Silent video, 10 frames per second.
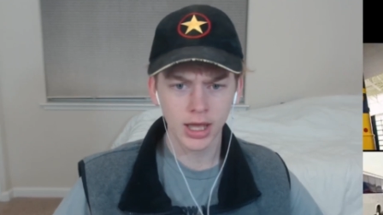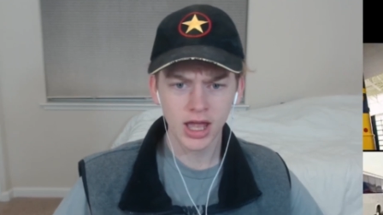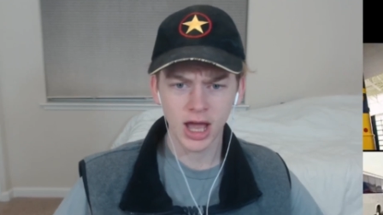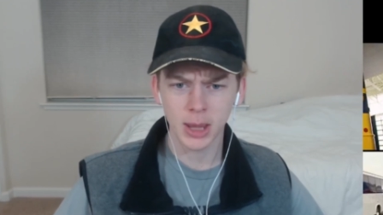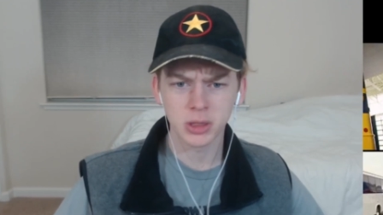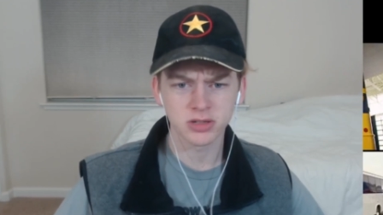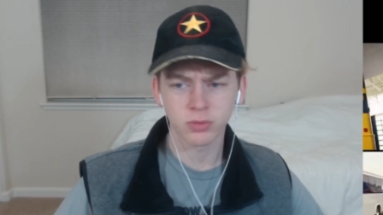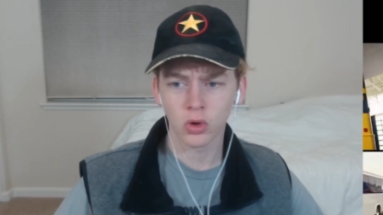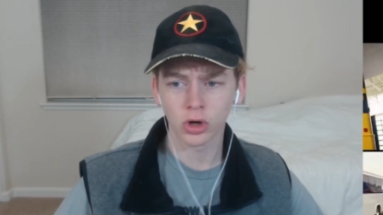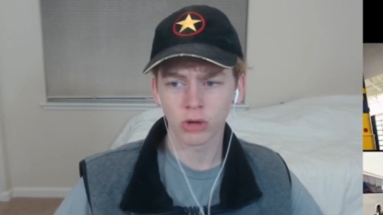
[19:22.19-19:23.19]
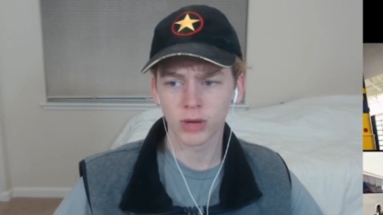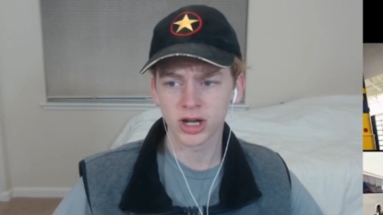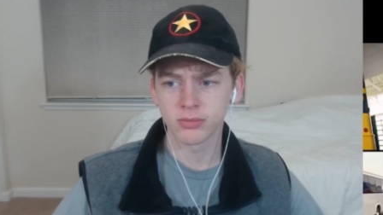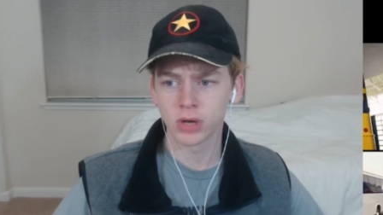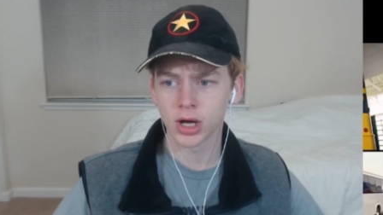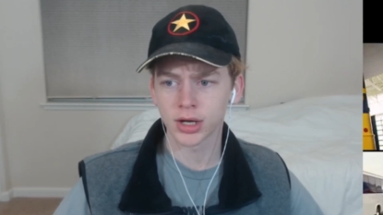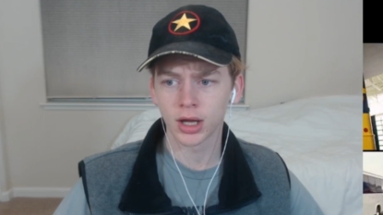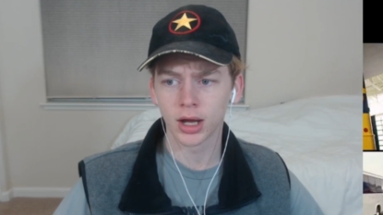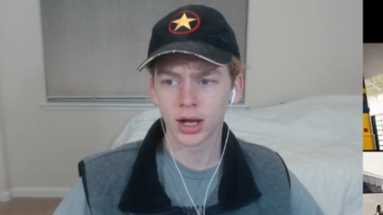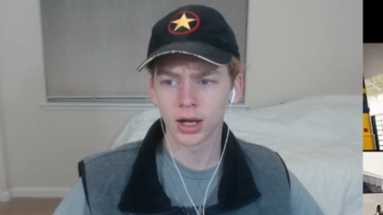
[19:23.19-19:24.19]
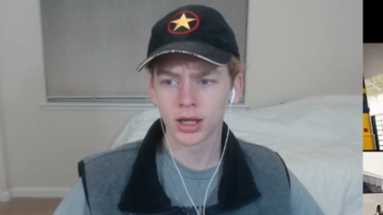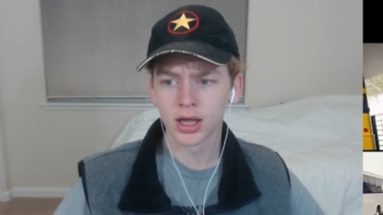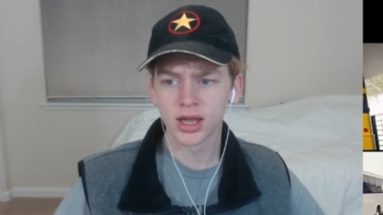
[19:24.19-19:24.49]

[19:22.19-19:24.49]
at this point already, but uh,